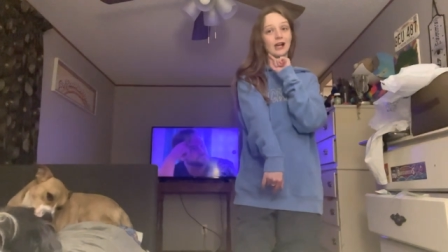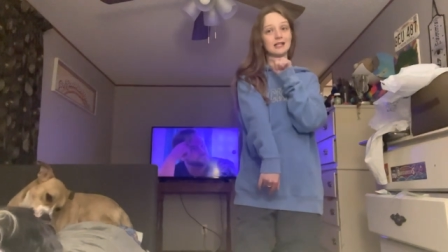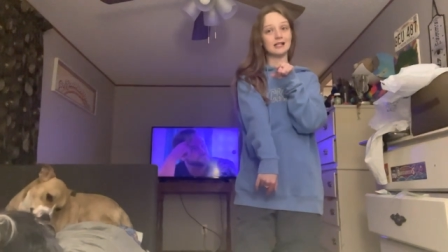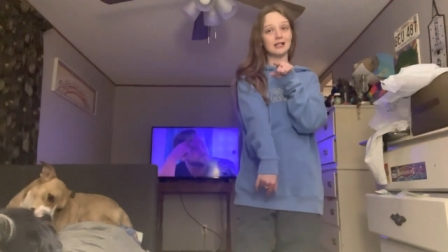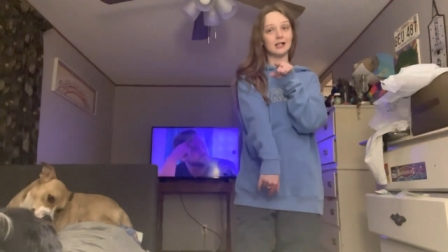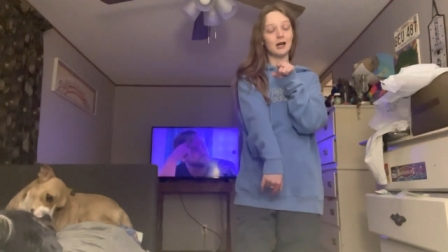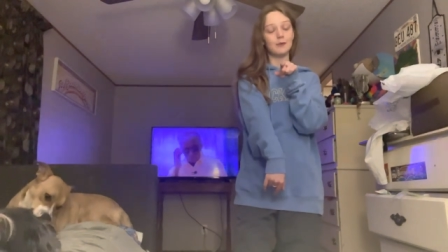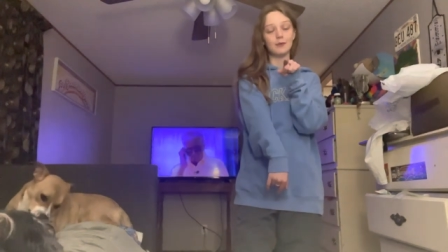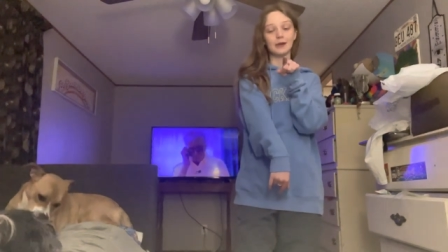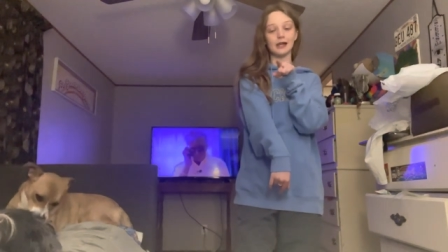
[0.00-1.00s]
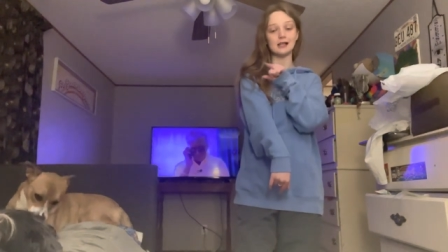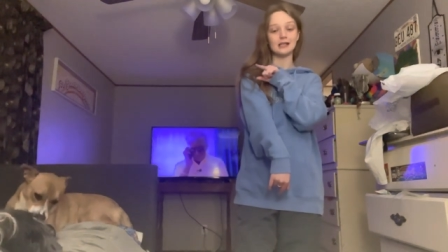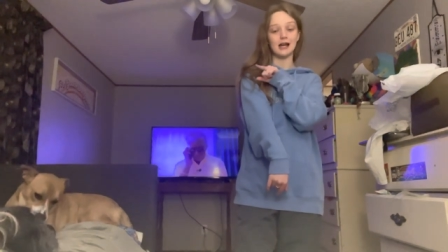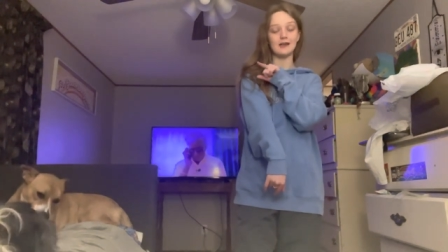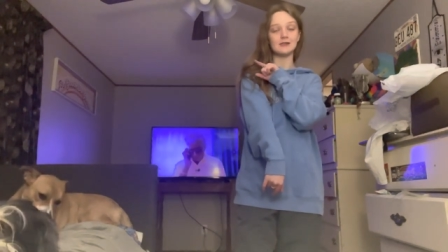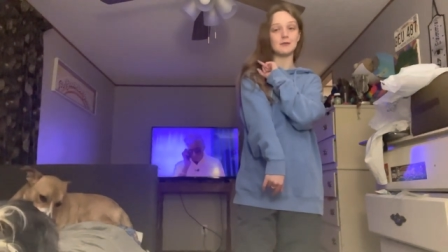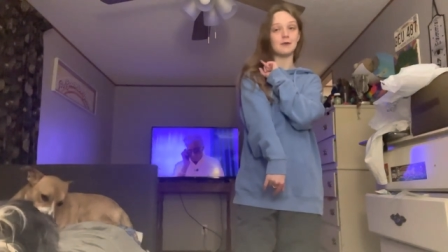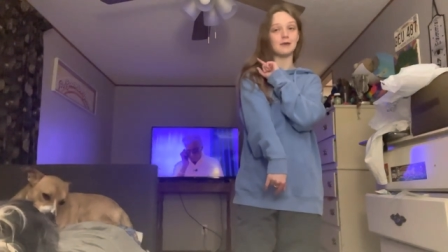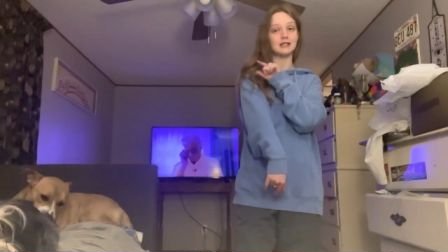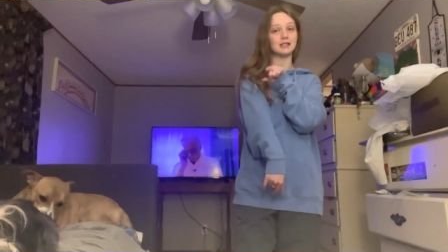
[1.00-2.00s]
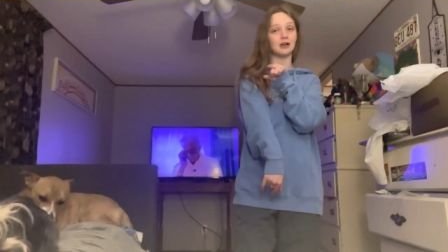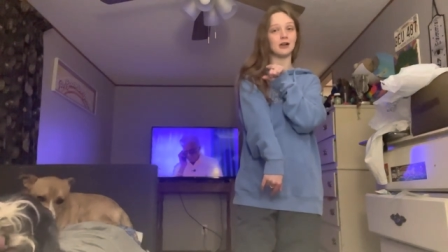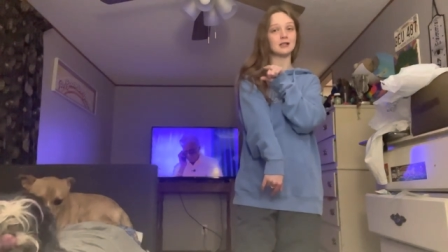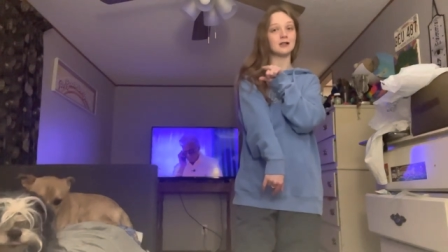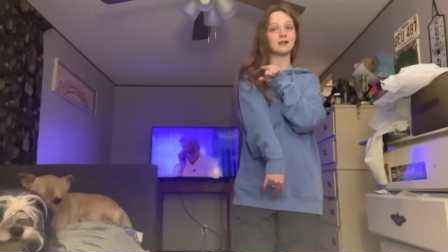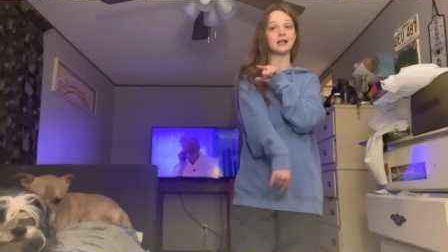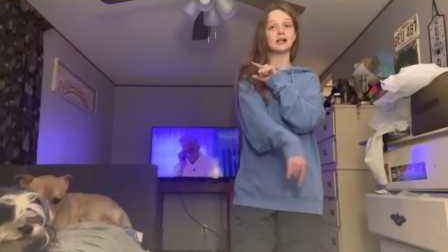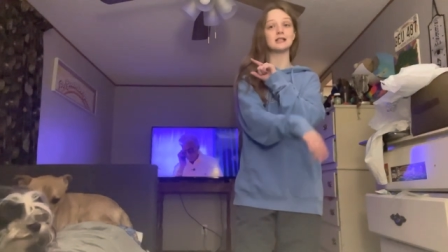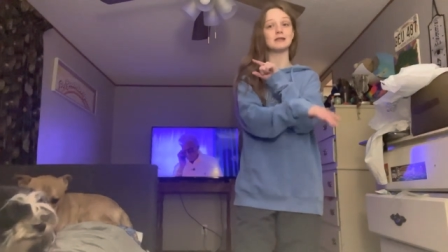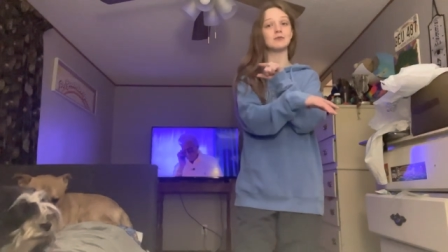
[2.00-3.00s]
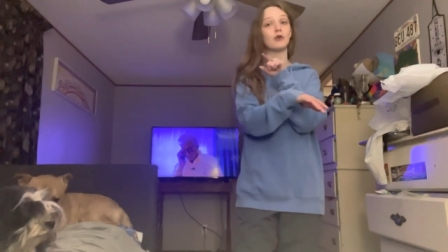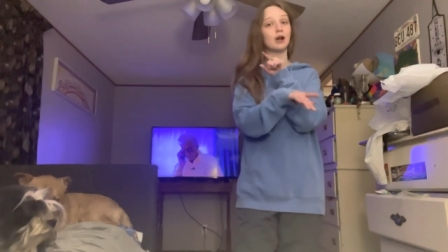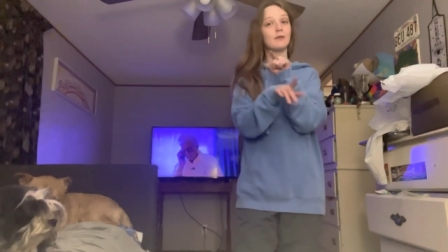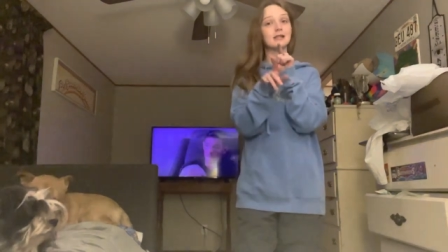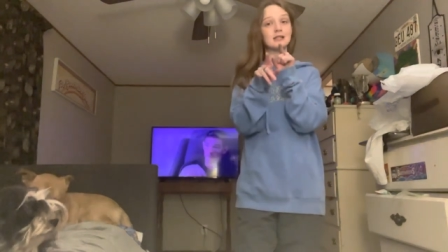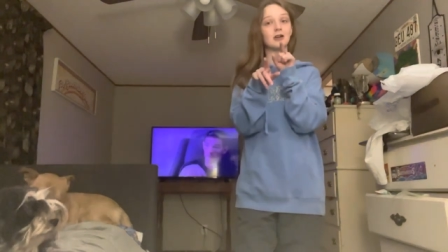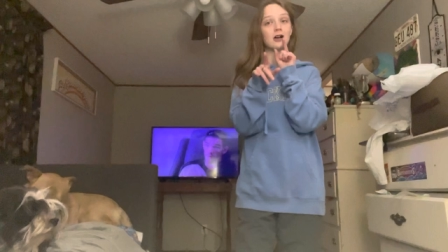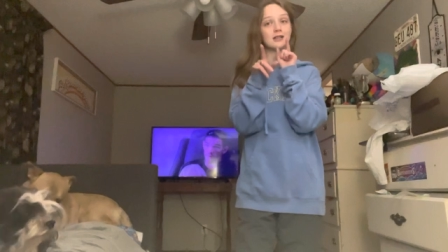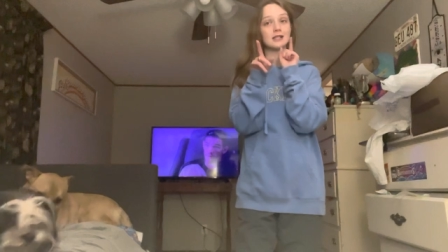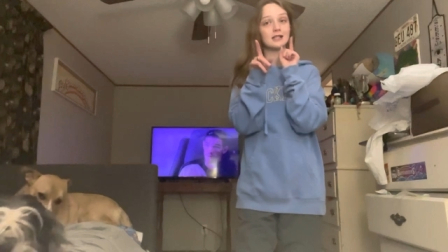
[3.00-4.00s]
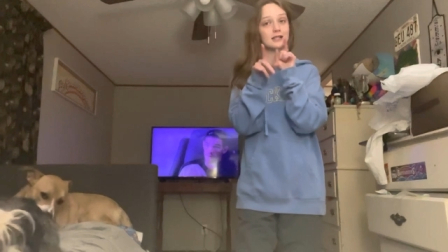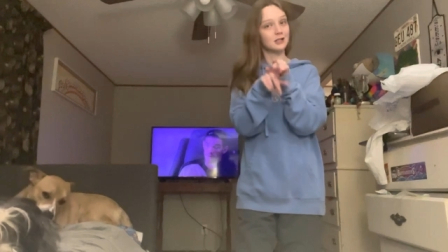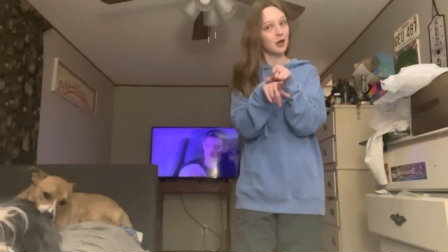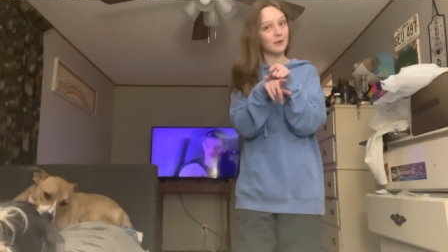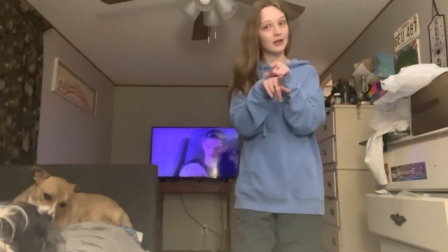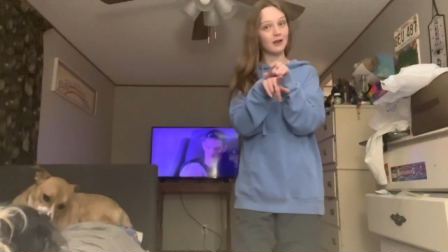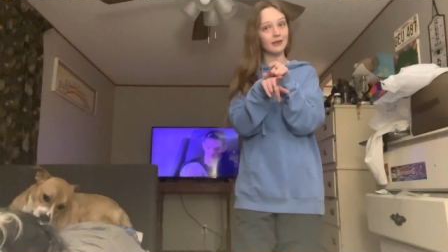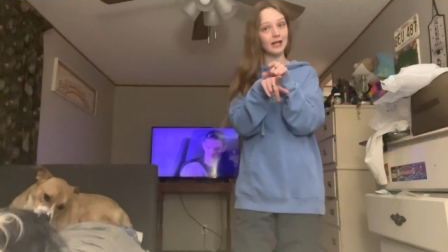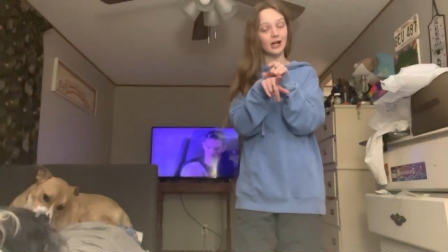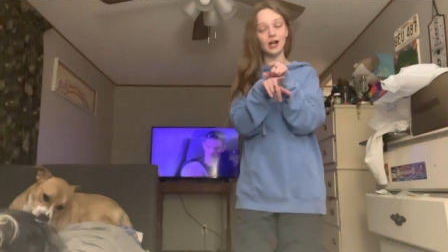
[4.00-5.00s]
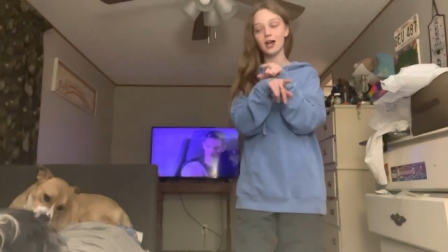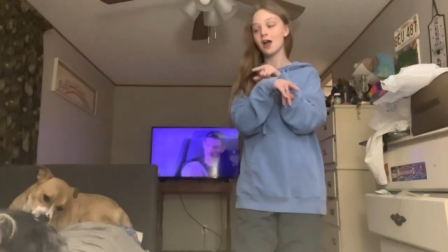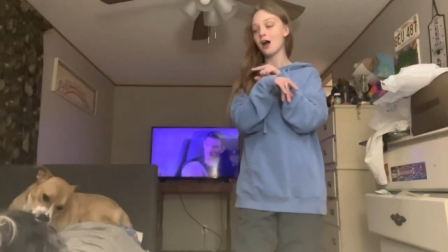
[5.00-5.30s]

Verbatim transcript: 18 and up, because I have some amazing content on there and some more amazing content that's coming on there.